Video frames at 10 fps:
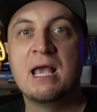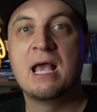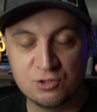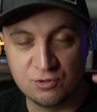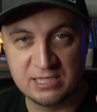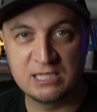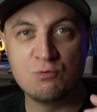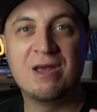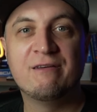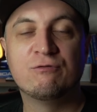So this is
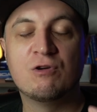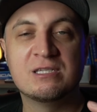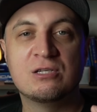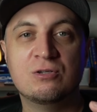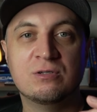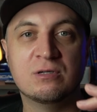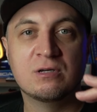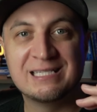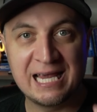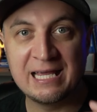a way of Russell
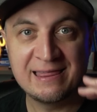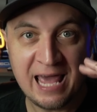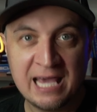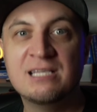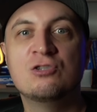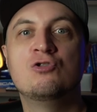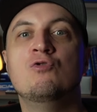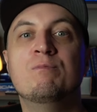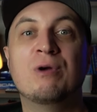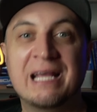saying thanks
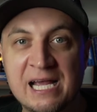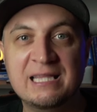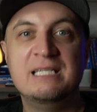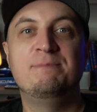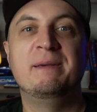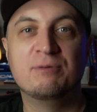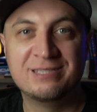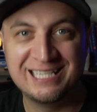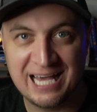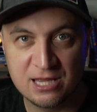to bringing these people
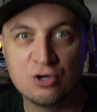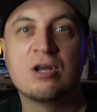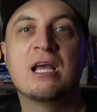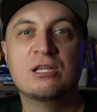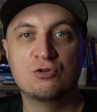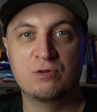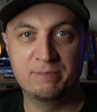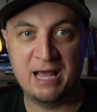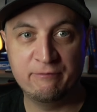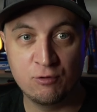together into the
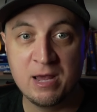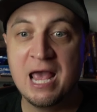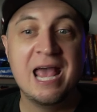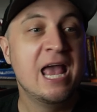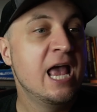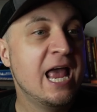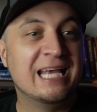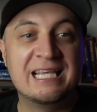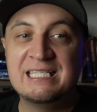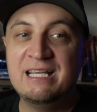platform.
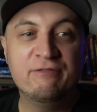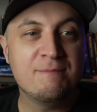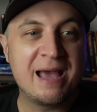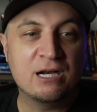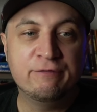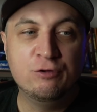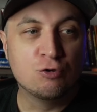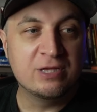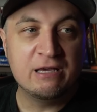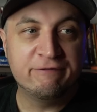It doesn't even matter if
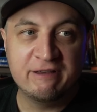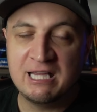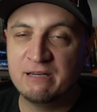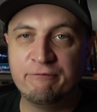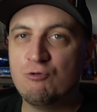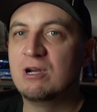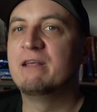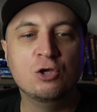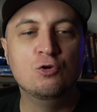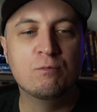you're the affiliate for it.
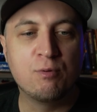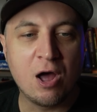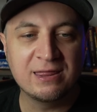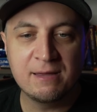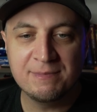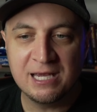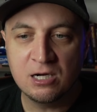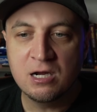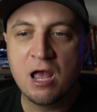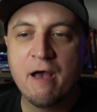You brought them
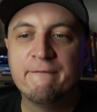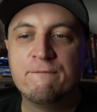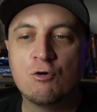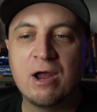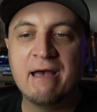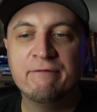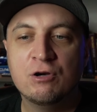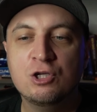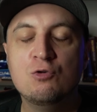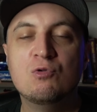there
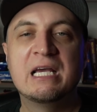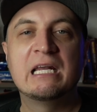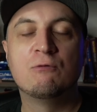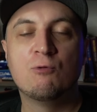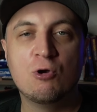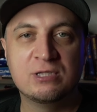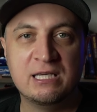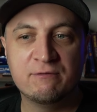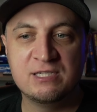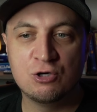forever. You will get a
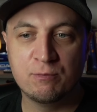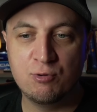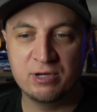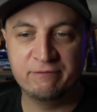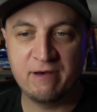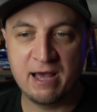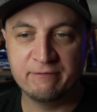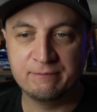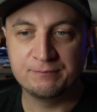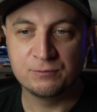royalty of 0.5.
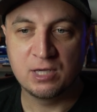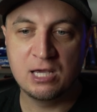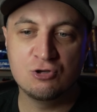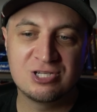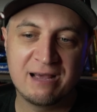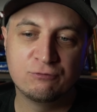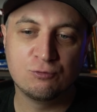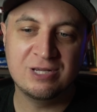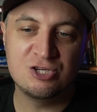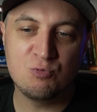Okay. You just have
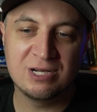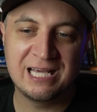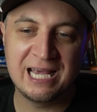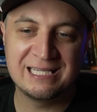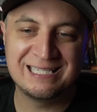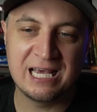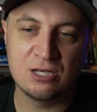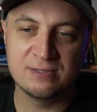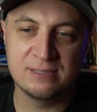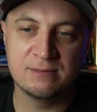to reach 1K in
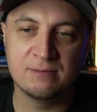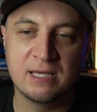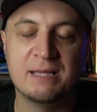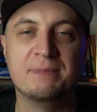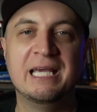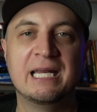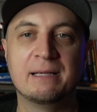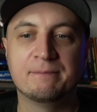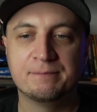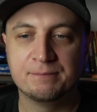sales in the
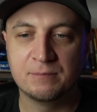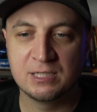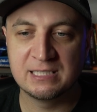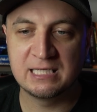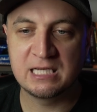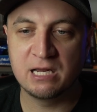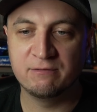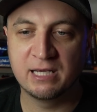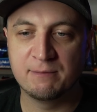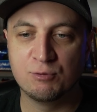beginning because that's kind
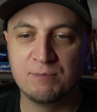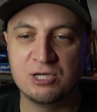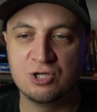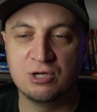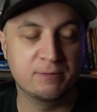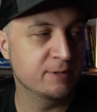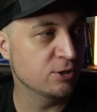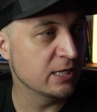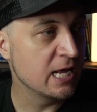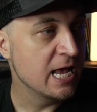of like a probationary
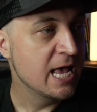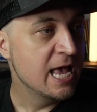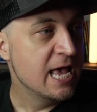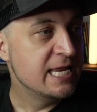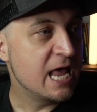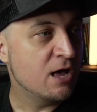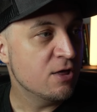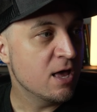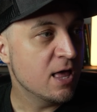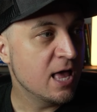period.
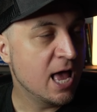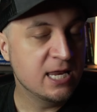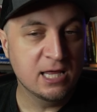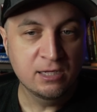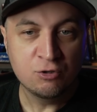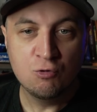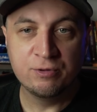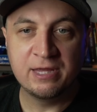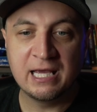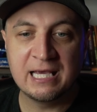Now, another
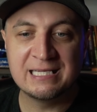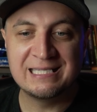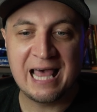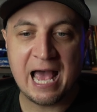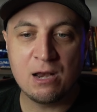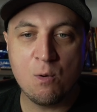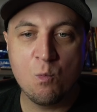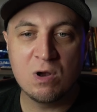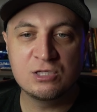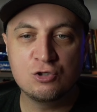cool thing is that
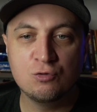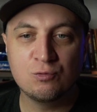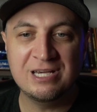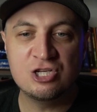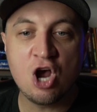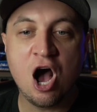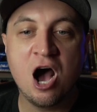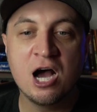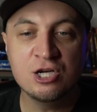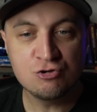once you reach
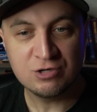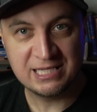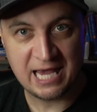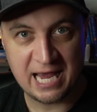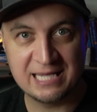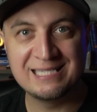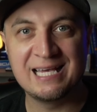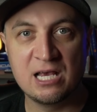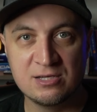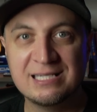100K in
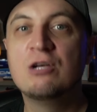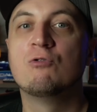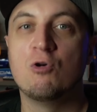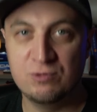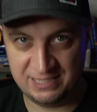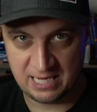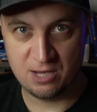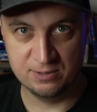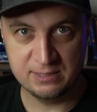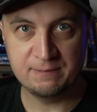sales, gross
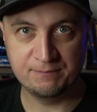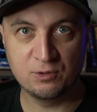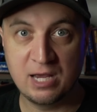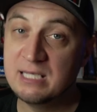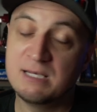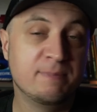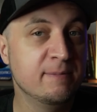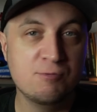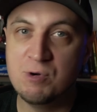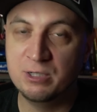sales, okay, and some
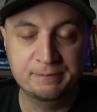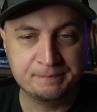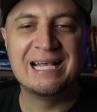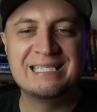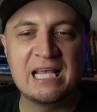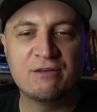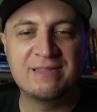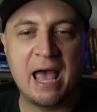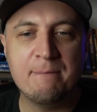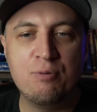people will, instead
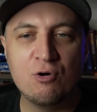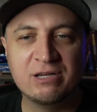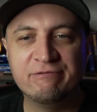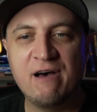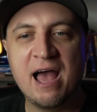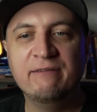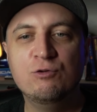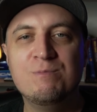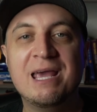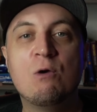of that 0.5,
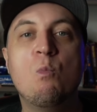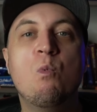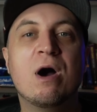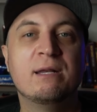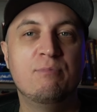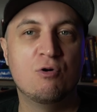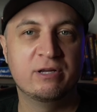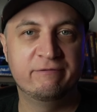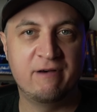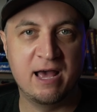you make
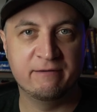1.5.